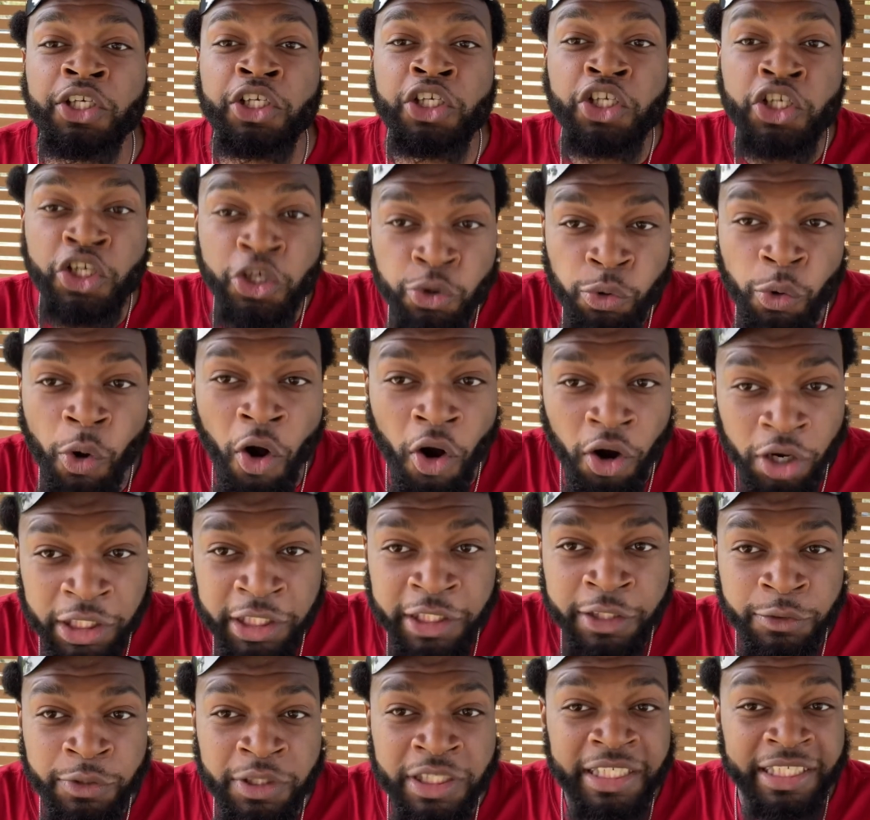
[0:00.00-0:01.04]
you are
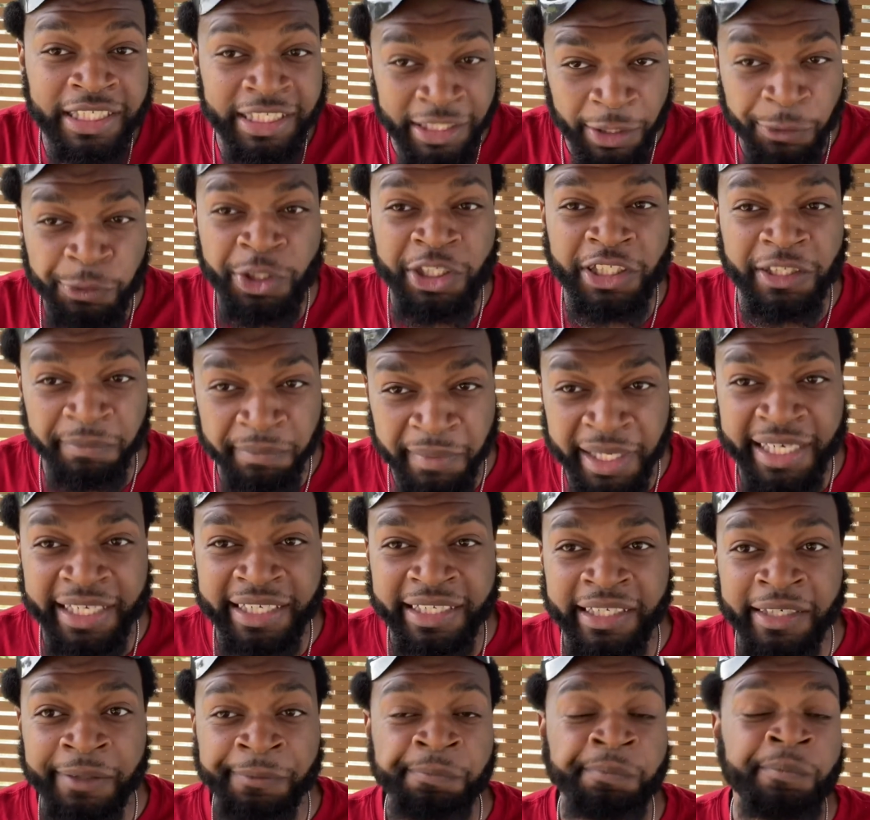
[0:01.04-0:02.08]
using social media